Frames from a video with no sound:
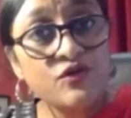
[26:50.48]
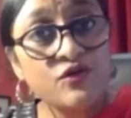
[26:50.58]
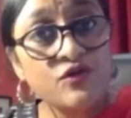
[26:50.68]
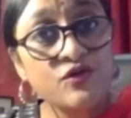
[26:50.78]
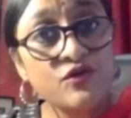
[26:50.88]

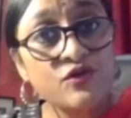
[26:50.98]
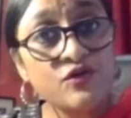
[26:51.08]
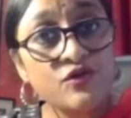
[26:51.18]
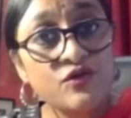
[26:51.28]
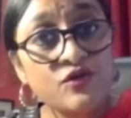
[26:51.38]
address the
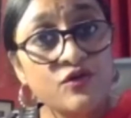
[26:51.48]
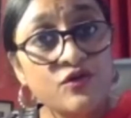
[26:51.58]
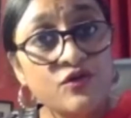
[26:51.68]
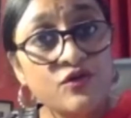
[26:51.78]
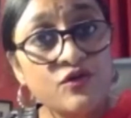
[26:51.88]

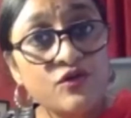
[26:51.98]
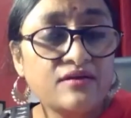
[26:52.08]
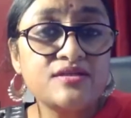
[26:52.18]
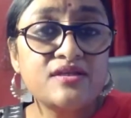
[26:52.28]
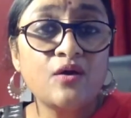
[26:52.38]
precipitating factors
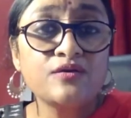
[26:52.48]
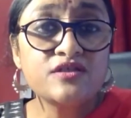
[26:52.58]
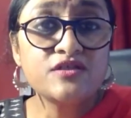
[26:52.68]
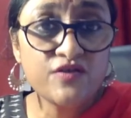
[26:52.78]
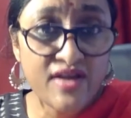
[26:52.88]
around
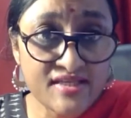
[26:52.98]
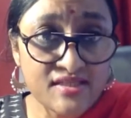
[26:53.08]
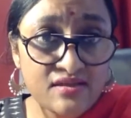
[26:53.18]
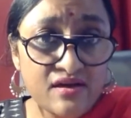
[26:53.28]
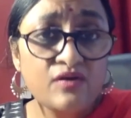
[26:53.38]
stress,
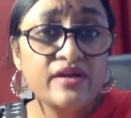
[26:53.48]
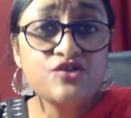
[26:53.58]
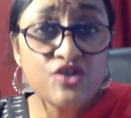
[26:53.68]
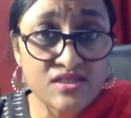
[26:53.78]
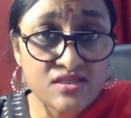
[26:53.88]
around
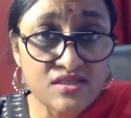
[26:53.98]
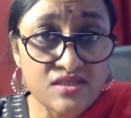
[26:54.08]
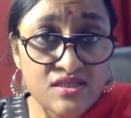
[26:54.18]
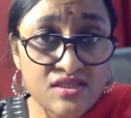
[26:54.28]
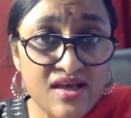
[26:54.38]

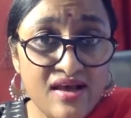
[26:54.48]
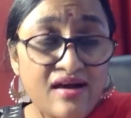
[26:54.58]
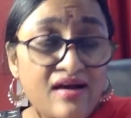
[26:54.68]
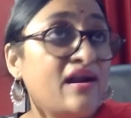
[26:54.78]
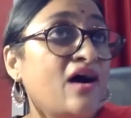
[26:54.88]
injustices,
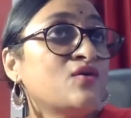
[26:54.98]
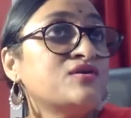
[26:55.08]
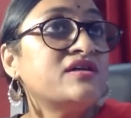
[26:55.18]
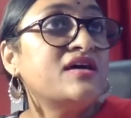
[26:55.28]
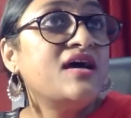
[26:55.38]
around
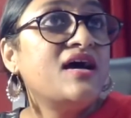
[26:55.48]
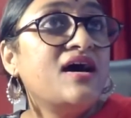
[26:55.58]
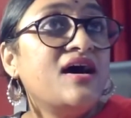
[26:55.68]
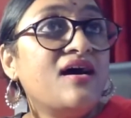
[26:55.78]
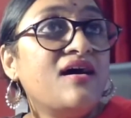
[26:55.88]

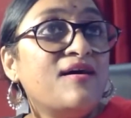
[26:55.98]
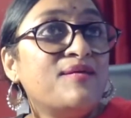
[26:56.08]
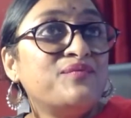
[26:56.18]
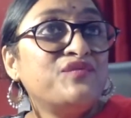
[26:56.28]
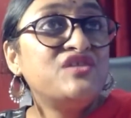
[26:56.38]

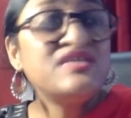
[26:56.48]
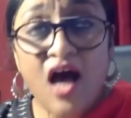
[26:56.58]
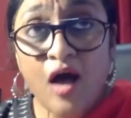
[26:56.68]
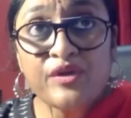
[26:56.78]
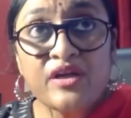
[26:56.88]

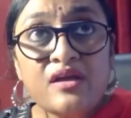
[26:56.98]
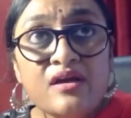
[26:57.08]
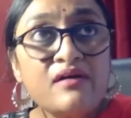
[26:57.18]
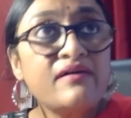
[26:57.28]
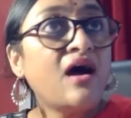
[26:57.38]
disharmony,
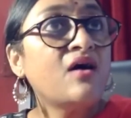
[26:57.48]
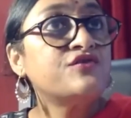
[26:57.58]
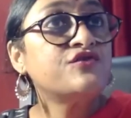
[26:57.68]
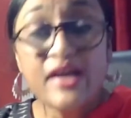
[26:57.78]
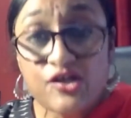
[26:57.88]
around
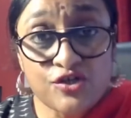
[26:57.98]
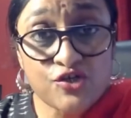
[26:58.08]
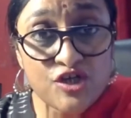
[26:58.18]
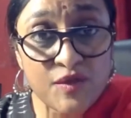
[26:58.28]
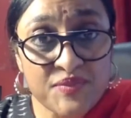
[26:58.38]

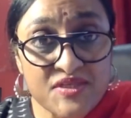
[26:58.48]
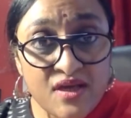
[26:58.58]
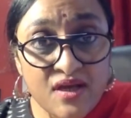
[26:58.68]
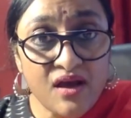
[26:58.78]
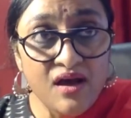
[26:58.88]
relationships,
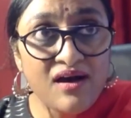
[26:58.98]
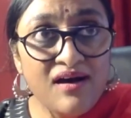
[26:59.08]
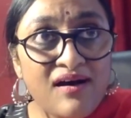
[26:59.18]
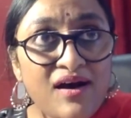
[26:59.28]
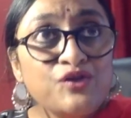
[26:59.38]

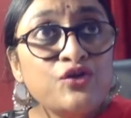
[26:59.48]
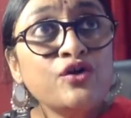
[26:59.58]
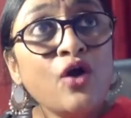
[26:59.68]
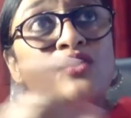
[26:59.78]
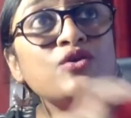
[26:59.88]
you're
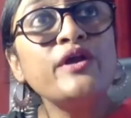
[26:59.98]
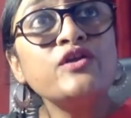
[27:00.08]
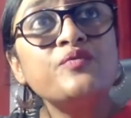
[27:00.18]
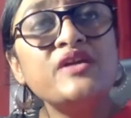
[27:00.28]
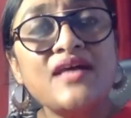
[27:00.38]
not going
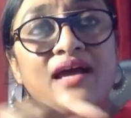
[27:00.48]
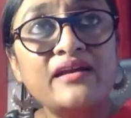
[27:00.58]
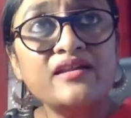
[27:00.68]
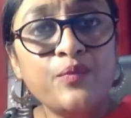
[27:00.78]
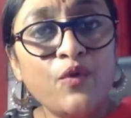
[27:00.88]
to be
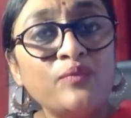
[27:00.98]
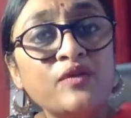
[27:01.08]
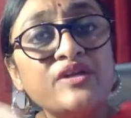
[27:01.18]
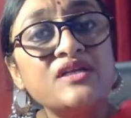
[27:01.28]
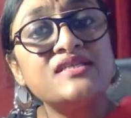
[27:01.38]
tackling the
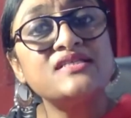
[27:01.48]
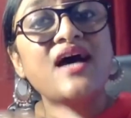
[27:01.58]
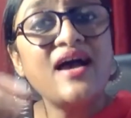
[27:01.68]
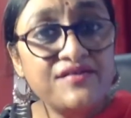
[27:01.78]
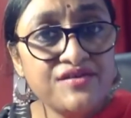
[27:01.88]
problem in its
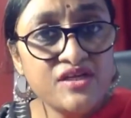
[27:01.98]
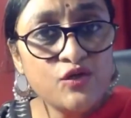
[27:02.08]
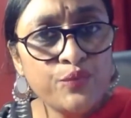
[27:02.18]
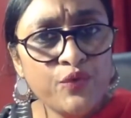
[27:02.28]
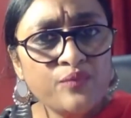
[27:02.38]
entirety.
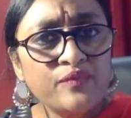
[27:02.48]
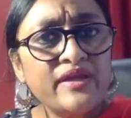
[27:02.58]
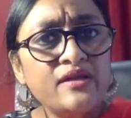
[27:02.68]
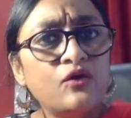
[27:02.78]
You're probably